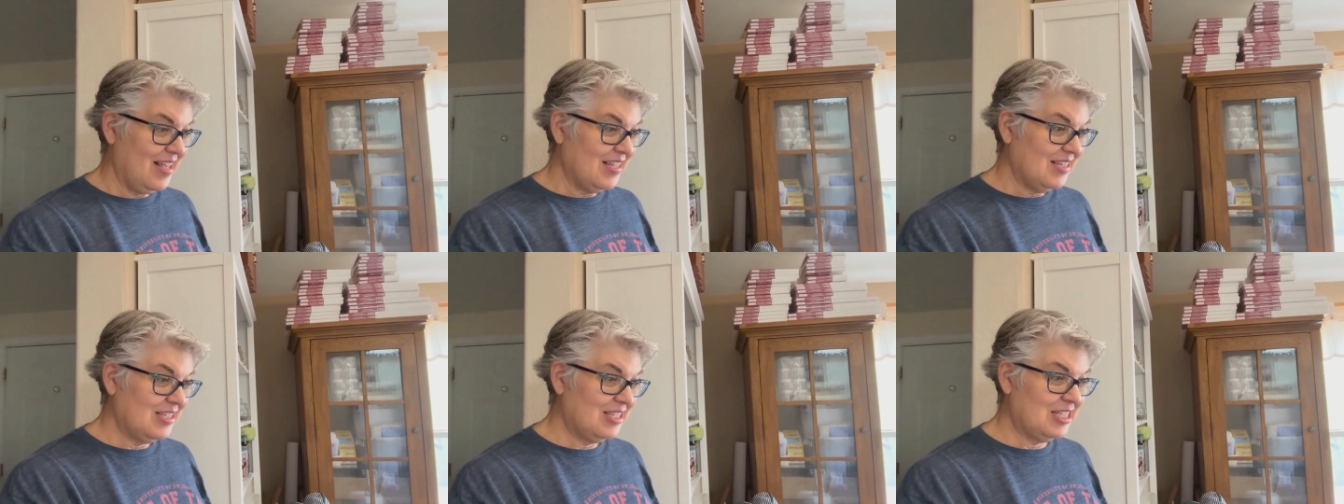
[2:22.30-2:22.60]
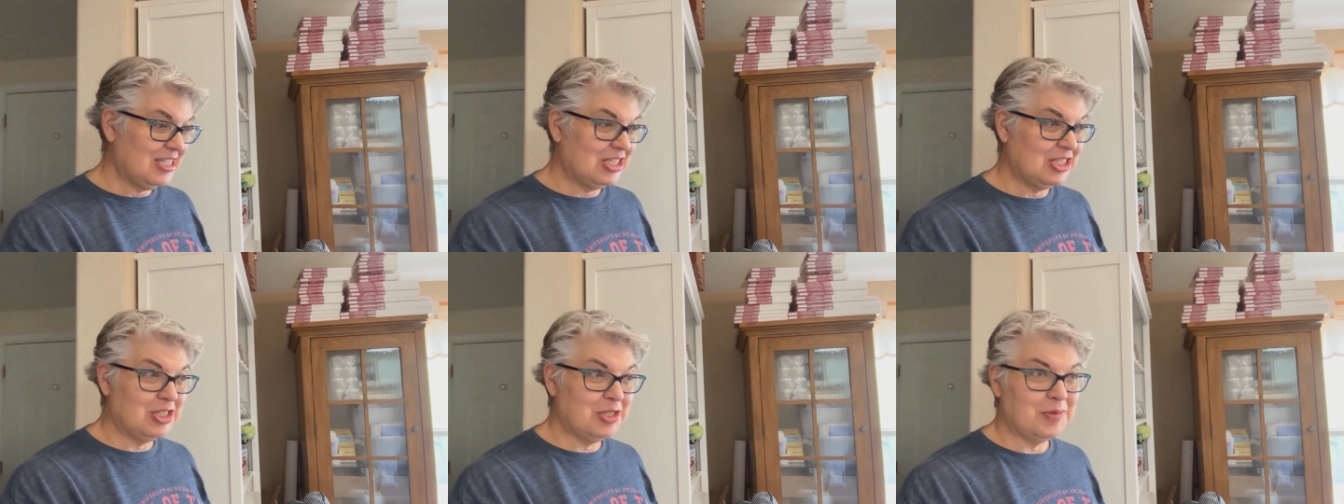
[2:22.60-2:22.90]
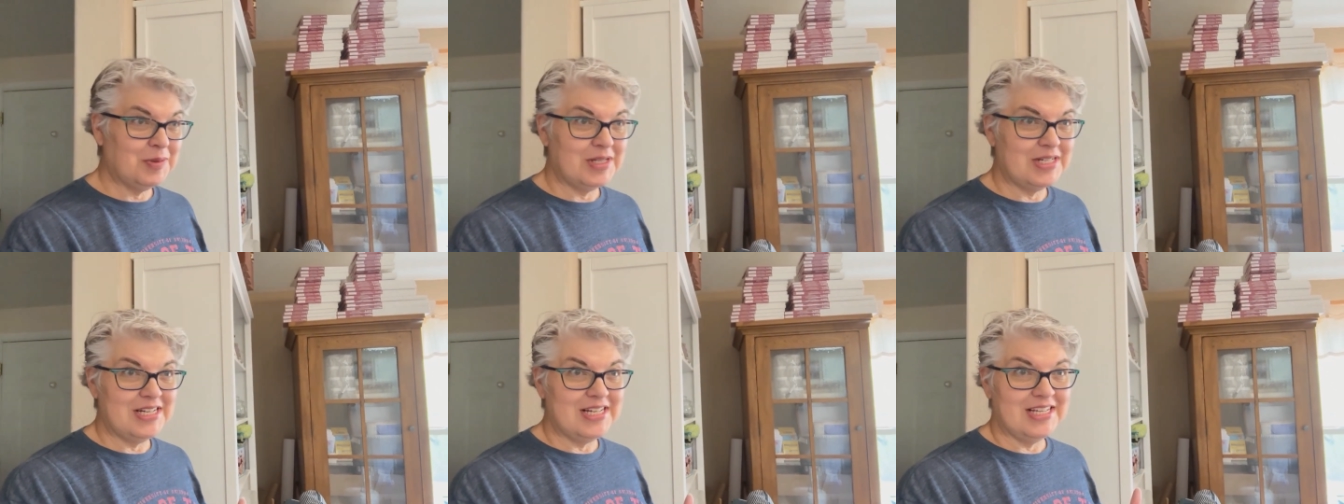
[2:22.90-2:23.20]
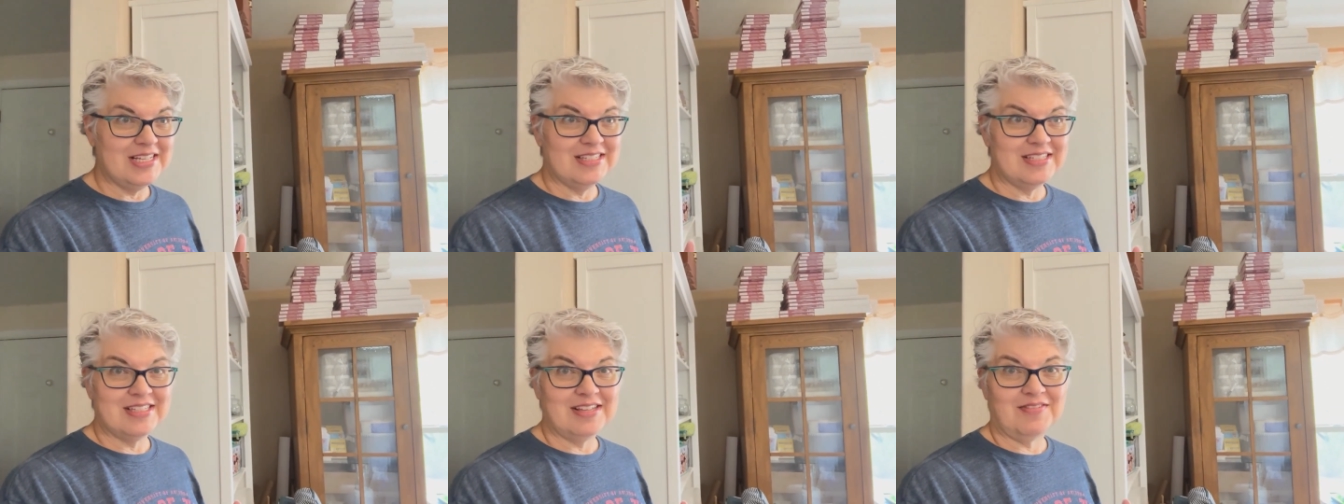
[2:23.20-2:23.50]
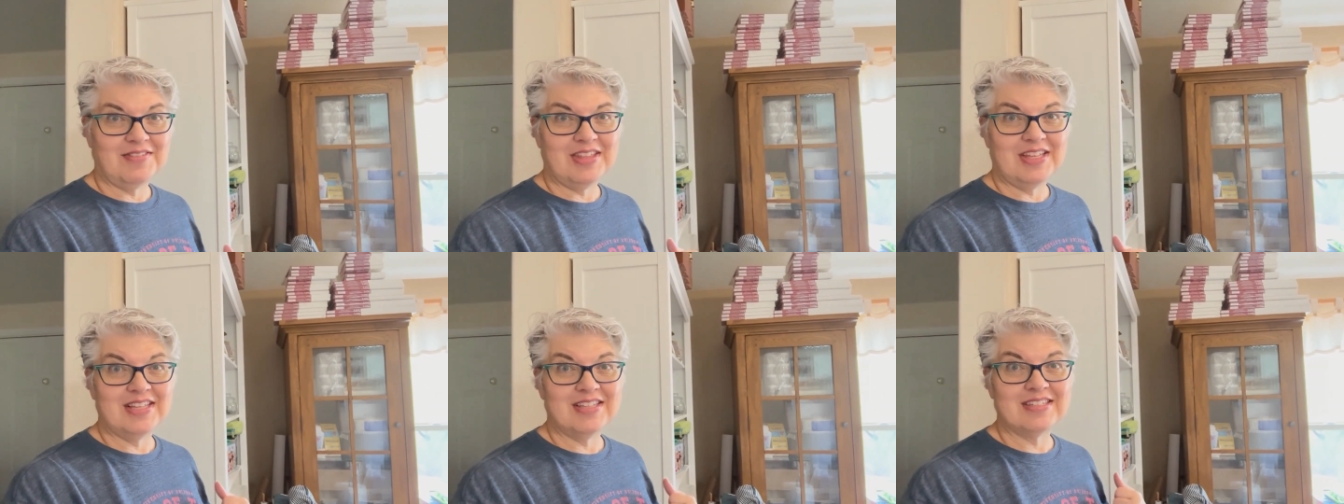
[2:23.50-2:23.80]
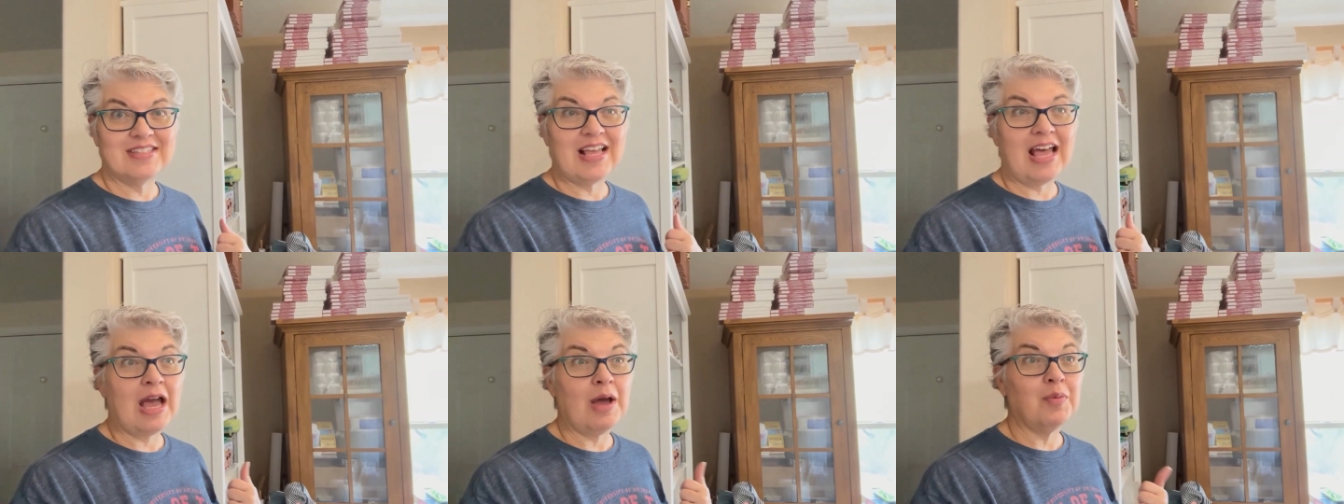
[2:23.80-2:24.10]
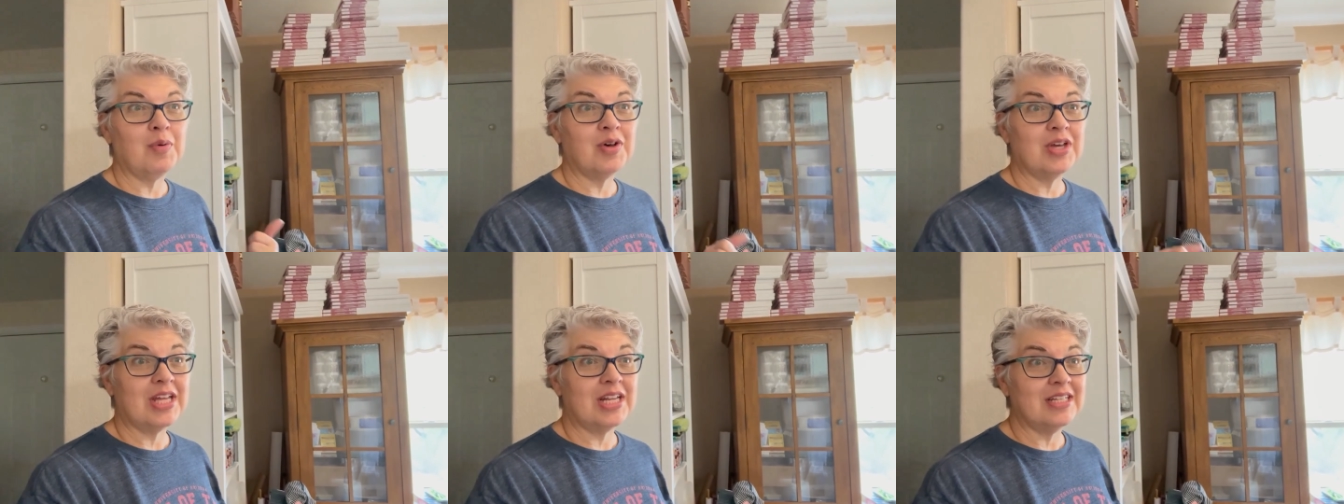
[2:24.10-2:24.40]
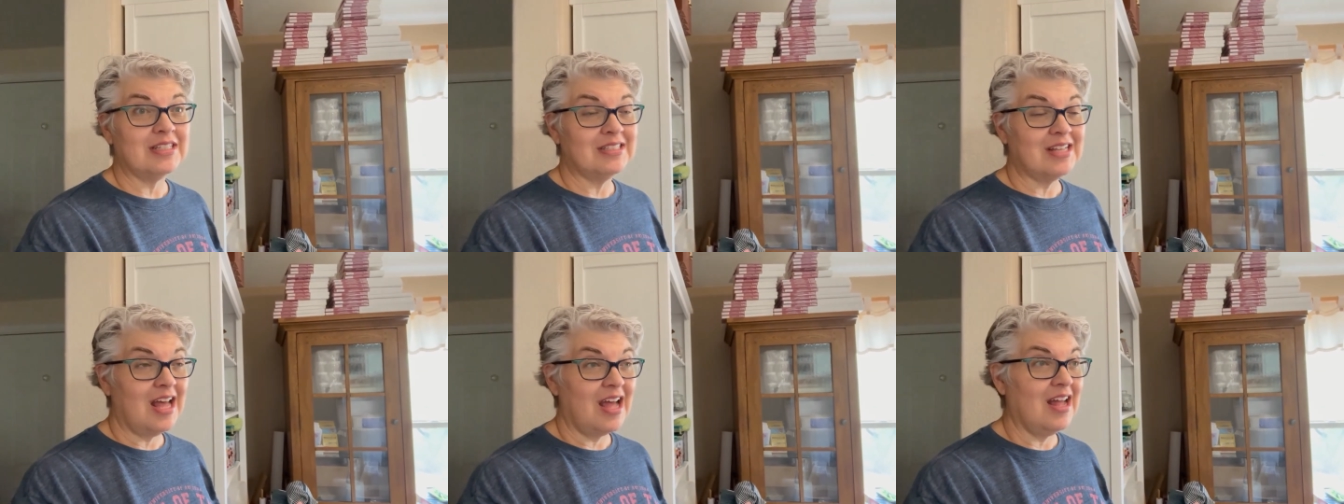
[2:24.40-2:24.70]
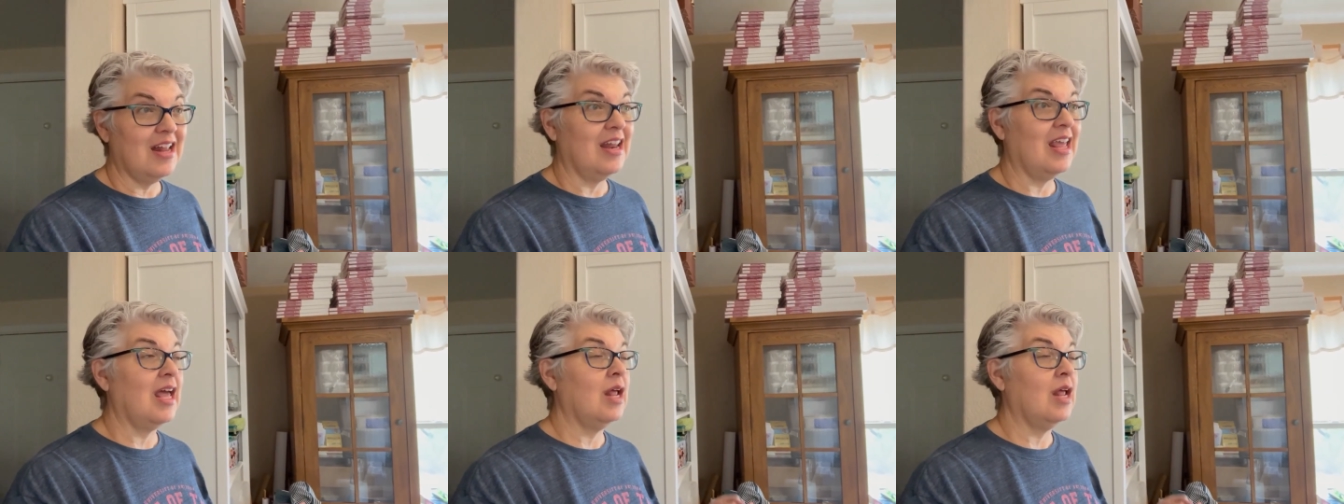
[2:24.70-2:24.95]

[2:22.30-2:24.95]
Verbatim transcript: stick to itness of this. I will get it done.